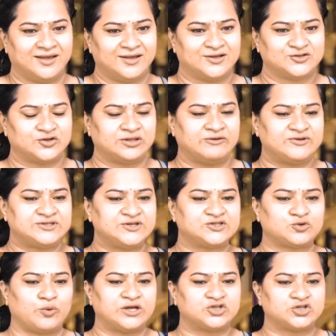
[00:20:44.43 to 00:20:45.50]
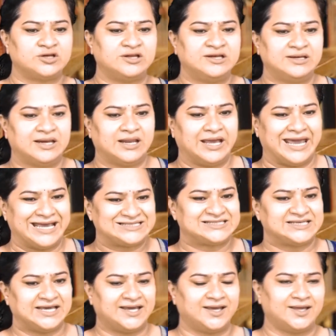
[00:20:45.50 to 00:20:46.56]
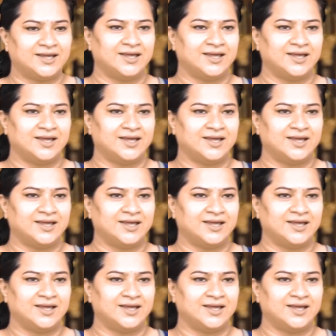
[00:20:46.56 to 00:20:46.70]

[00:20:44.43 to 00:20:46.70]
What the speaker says: So there was this question in essay.